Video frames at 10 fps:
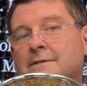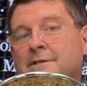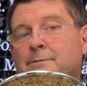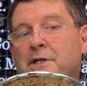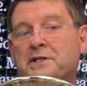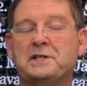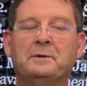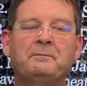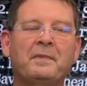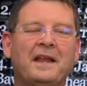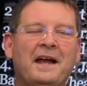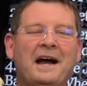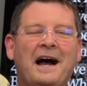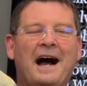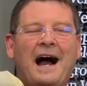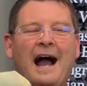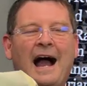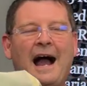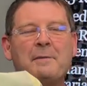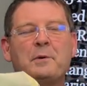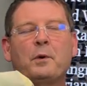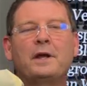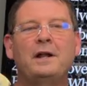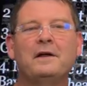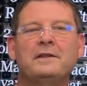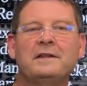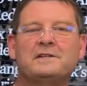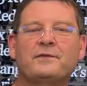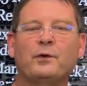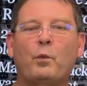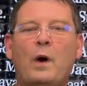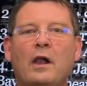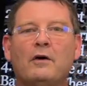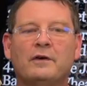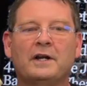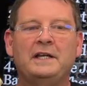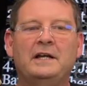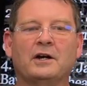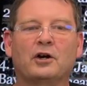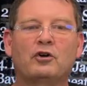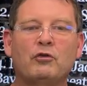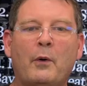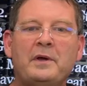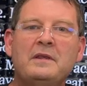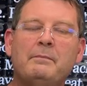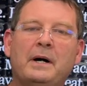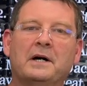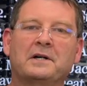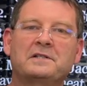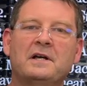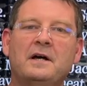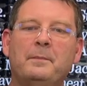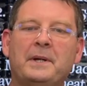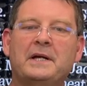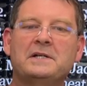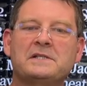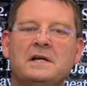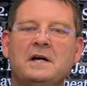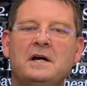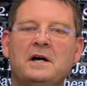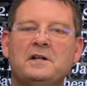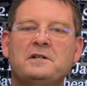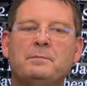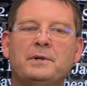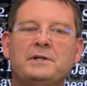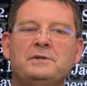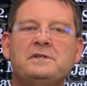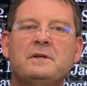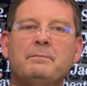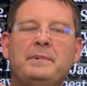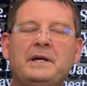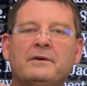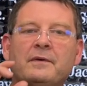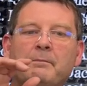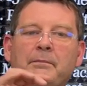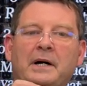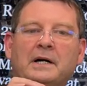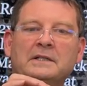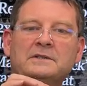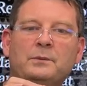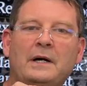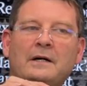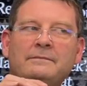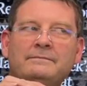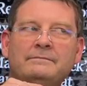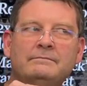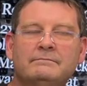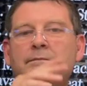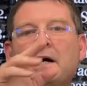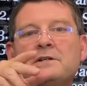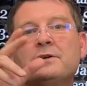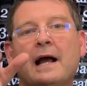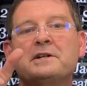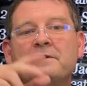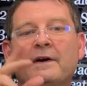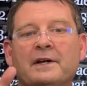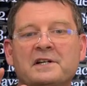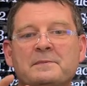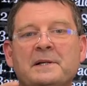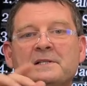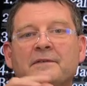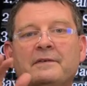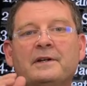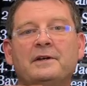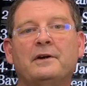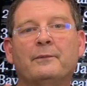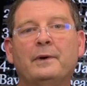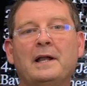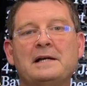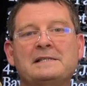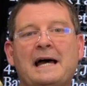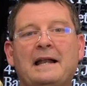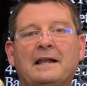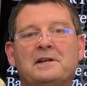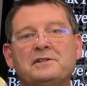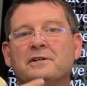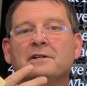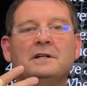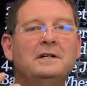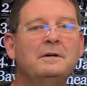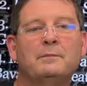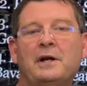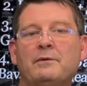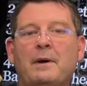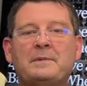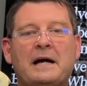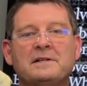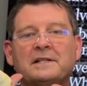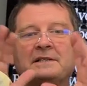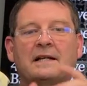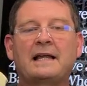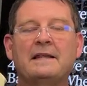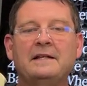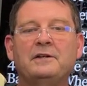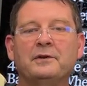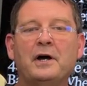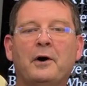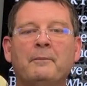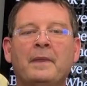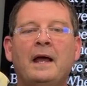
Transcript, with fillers: Got some bugs here. I've been working on this for well over a year, growing the bugs, because to produce the beer from bugs, well, bugs are actually very expensive, even though you don't realize that unless you're breeding reptiles, things like that, then you'll know.